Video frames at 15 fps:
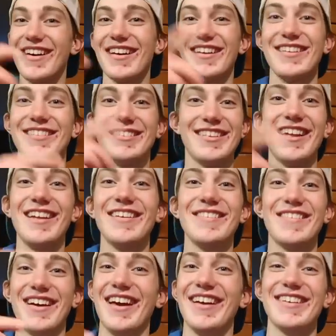I'm not going to tell you
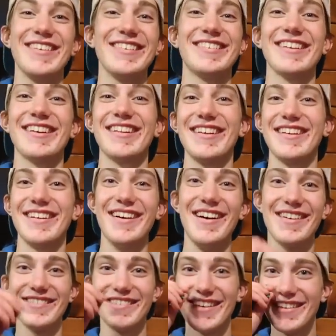what I used to clean it
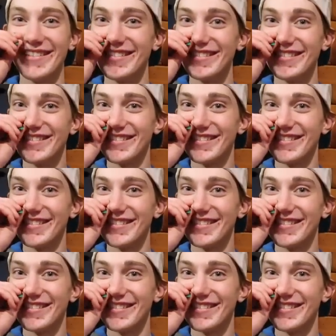off. Yeah,